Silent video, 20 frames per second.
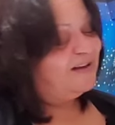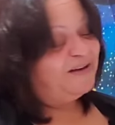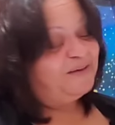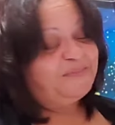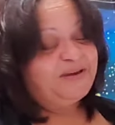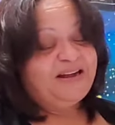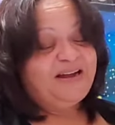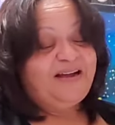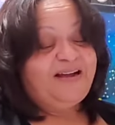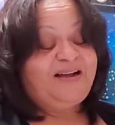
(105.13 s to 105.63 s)
Oh
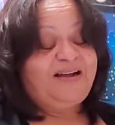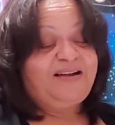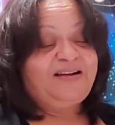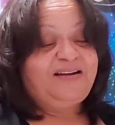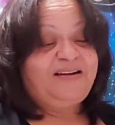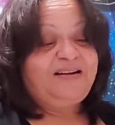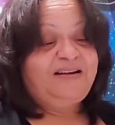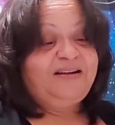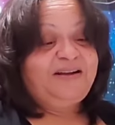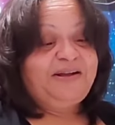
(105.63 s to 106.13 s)
my
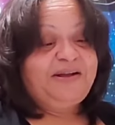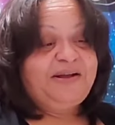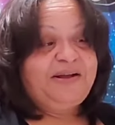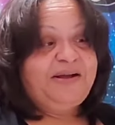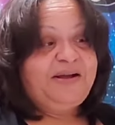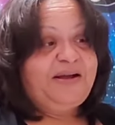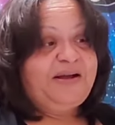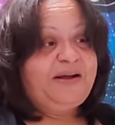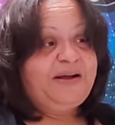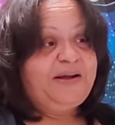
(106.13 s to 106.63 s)
God.
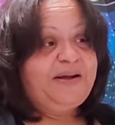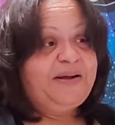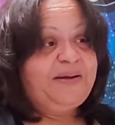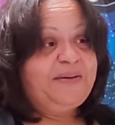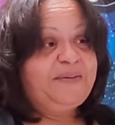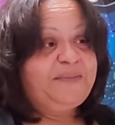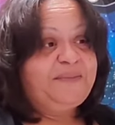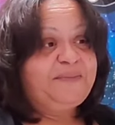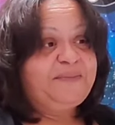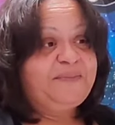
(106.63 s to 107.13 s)

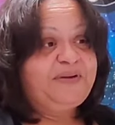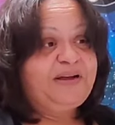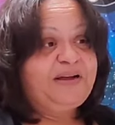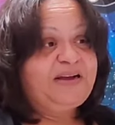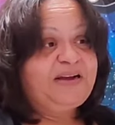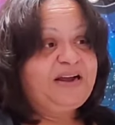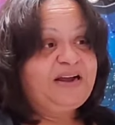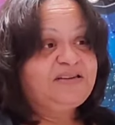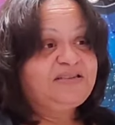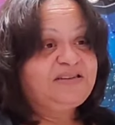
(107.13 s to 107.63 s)

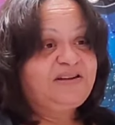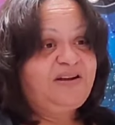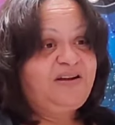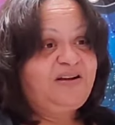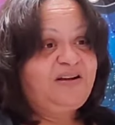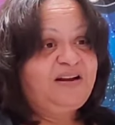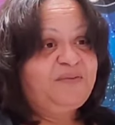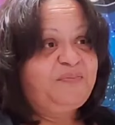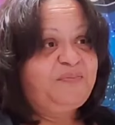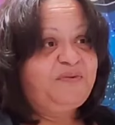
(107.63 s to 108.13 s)
And that's
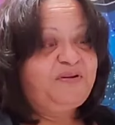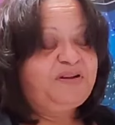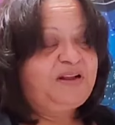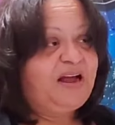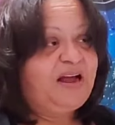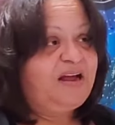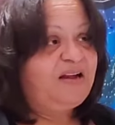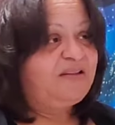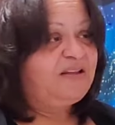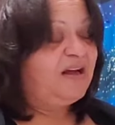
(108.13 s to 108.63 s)
all
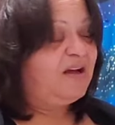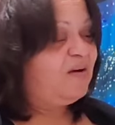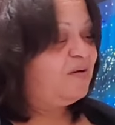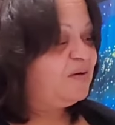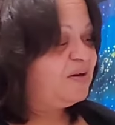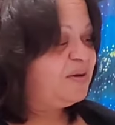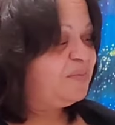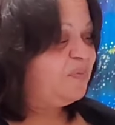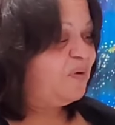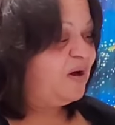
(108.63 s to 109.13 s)
the
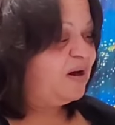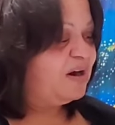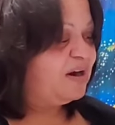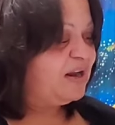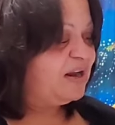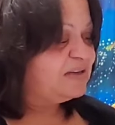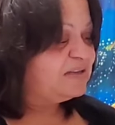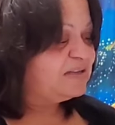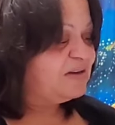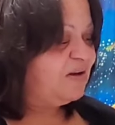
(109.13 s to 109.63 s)
only part of
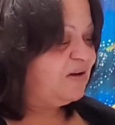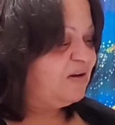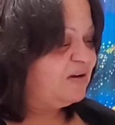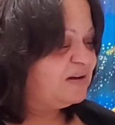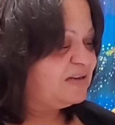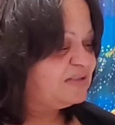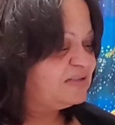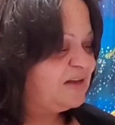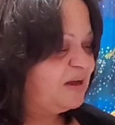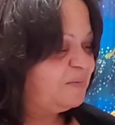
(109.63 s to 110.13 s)
that
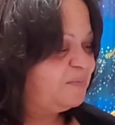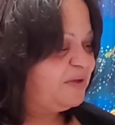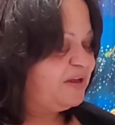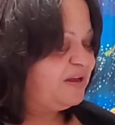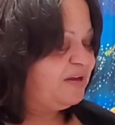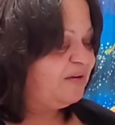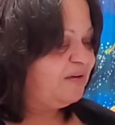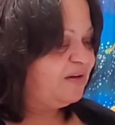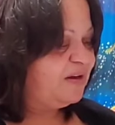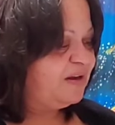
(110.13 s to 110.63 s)
song is I'm
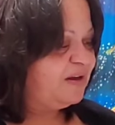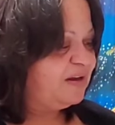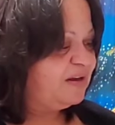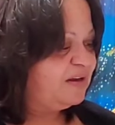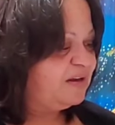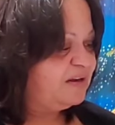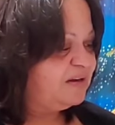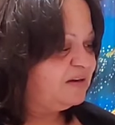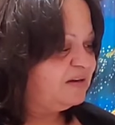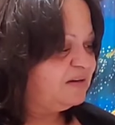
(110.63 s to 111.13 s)
hearing.